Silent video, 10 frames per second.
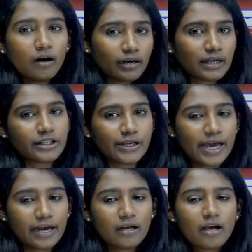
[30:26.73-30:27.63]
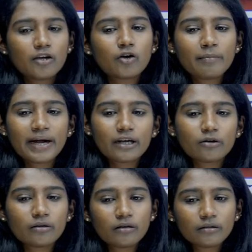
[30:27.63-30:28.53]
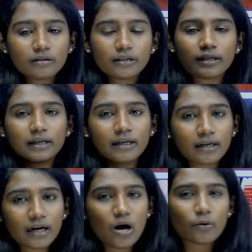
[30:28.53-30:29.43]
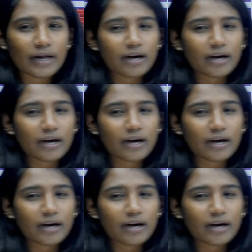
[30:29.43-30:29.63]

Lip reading: on a chair, you might, you know, turn around